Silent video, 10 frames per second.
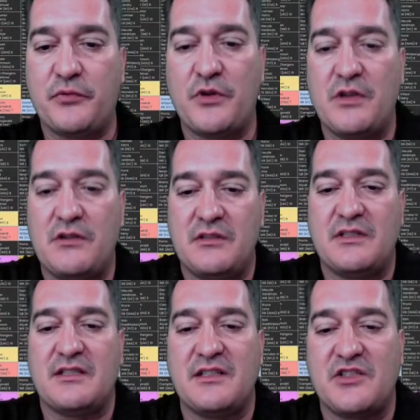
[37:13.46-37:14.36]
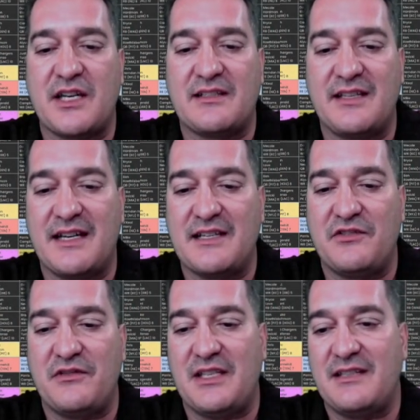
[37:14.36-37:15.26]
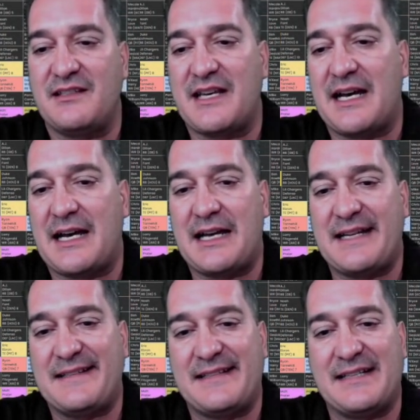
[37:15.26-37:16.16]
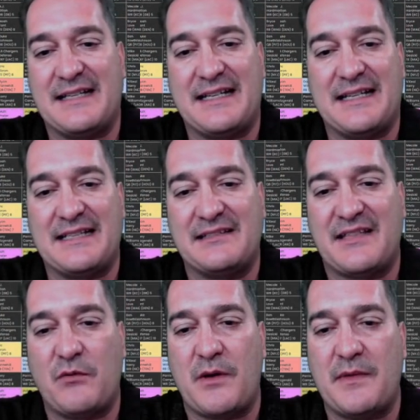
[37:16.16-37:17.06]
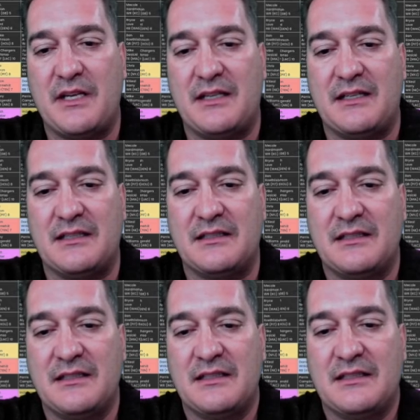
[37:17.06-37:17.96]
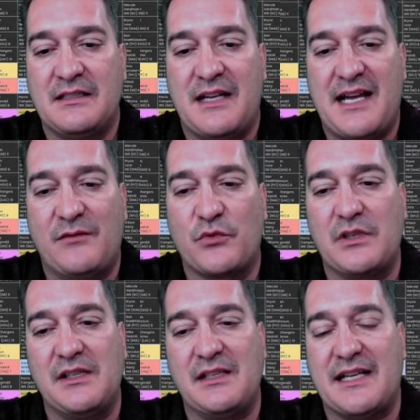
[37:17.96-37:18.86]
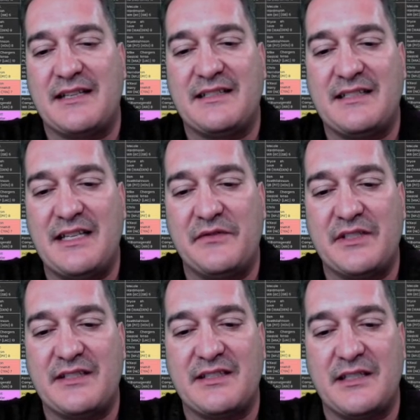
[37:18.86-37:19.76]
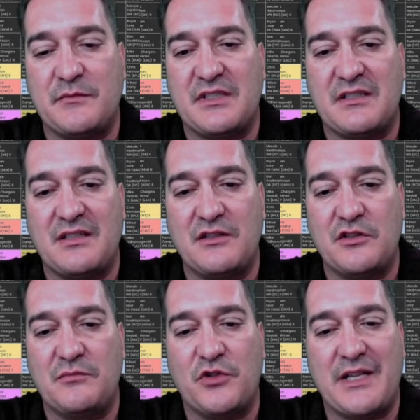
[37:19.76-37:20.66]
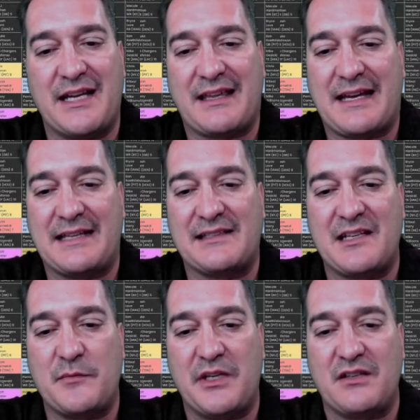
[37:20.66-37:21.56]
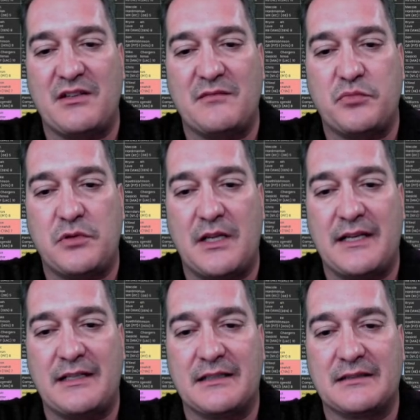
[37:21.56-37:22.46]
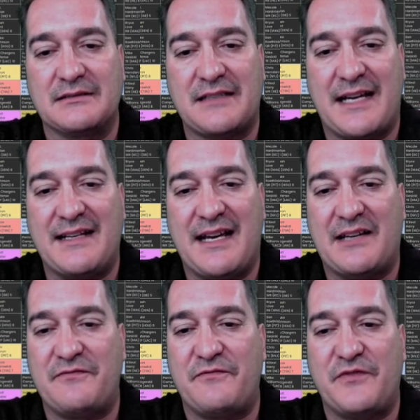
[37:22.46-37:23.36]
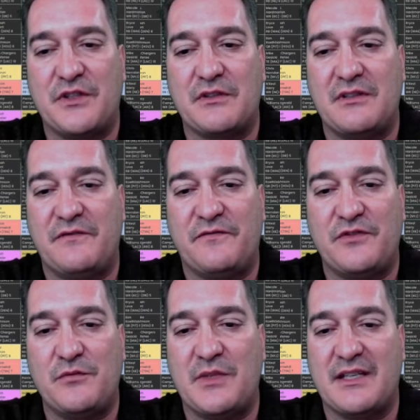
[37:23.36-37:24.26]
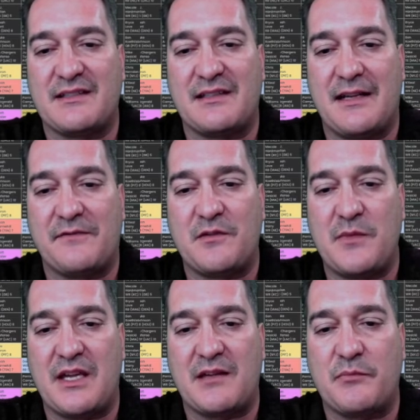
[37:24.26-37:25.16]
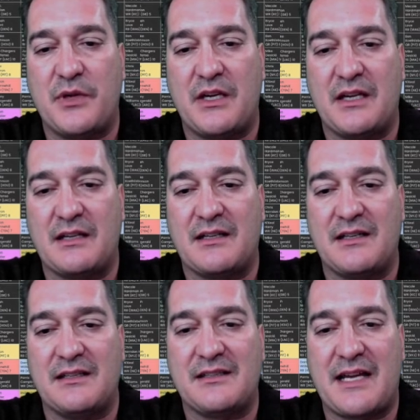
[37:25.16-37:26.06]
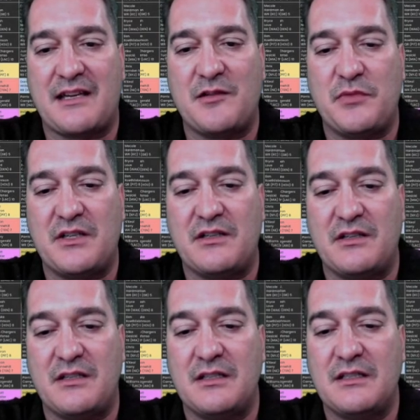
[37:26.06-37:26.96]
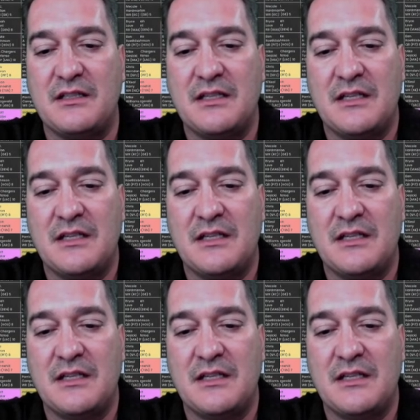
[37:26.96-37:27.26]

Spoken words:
Pros is suggesting I do these guys. They want me to... I really like Steven Sims too. Boy, that guy's going to be a good player. I'd have very few minutes left to make a pick. This guy could be good.